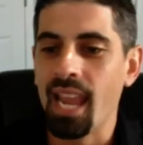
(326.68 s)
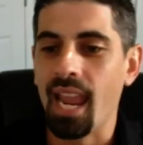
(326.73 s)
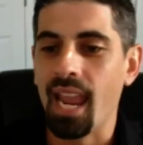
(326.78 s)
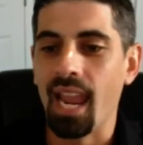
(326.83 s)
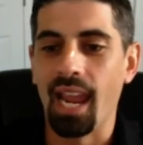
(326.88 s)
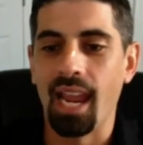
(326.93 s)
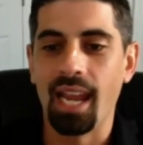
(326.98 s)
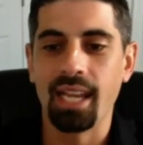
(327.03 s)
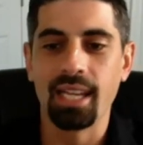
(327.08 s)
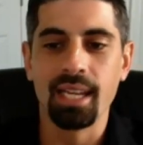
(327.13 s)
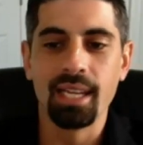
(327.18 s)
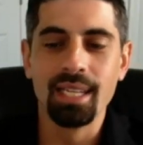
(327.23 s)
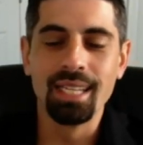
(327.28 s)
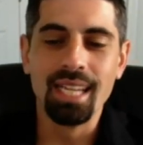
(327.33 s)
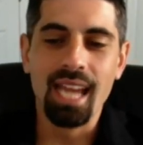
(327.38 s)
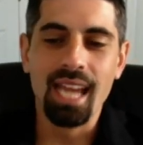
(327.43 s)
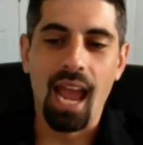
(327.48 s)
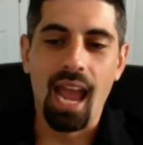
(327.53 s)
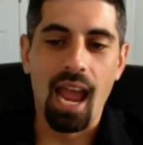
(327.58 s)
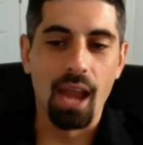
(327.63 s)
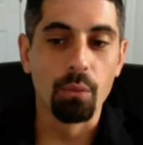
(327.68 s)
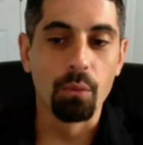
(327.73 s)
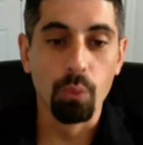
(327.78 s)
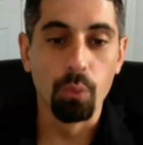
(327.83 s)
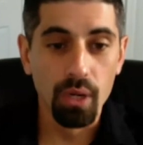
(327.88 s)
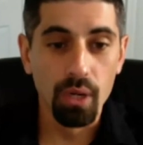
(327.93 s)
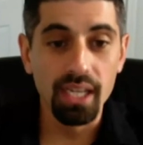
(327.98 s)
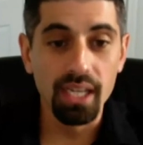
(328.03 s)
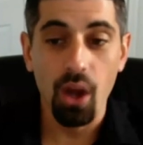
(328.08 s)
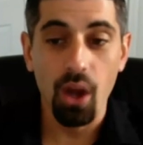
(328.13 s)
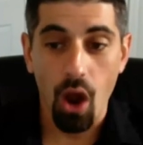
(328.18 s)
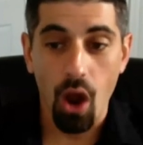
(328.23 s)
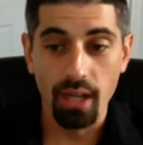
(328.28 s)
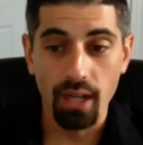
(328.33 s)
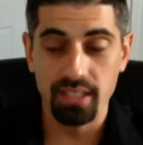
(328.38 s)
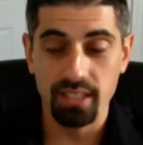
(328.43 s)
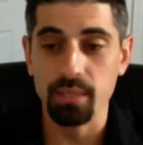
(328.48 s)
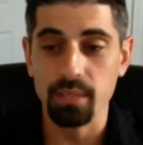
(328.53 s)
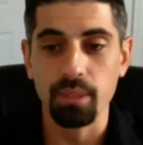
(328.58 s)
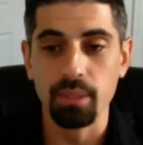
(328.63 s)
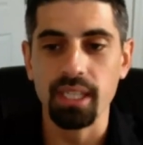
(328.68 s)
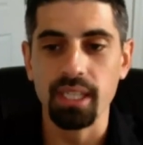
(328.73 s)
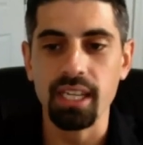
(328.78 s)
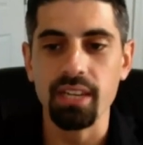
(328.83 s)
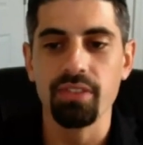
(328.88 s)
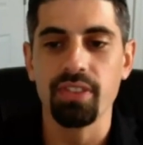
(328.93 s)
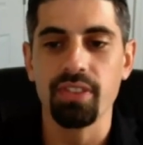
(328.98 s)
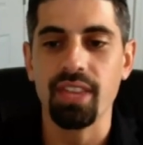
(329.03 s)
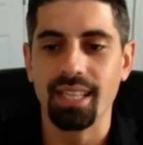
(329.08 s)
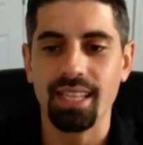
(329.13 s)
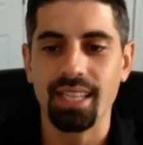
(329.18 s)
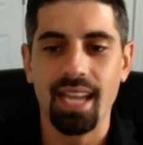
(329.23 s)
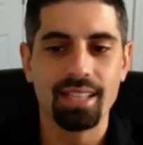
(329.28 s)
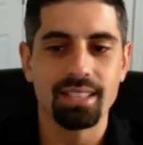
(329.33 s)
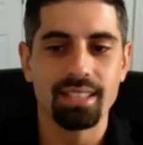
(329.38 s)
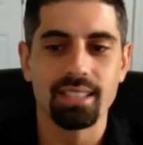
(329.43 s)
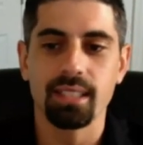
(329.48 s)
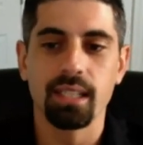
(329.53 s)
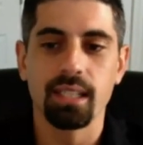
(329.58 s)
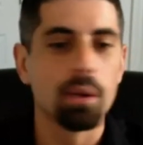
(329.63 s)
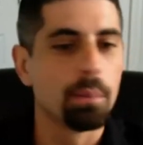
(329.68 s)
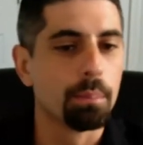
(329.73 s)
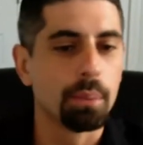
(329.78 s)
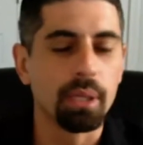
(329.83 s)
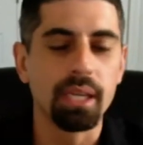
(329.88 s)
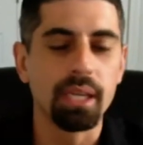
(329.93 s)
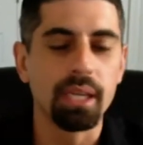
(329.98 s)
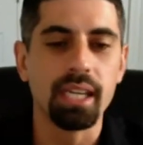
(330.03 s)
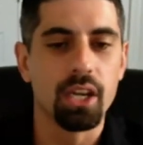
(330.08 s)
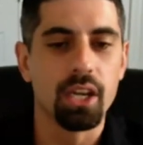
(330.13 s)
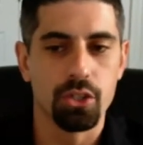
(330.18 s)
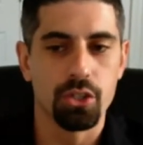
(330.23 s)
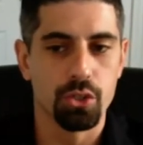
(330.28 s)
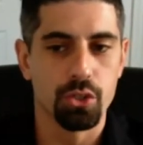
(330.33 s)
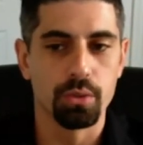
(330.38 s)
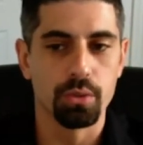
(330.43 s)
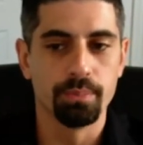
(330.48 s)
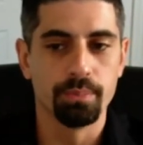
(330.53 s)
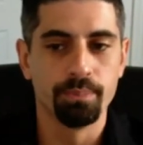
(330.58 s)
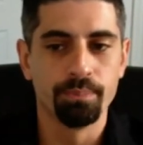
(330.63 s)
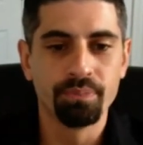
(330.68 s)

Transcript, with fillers: And I really honestly believe that that's completely untrue.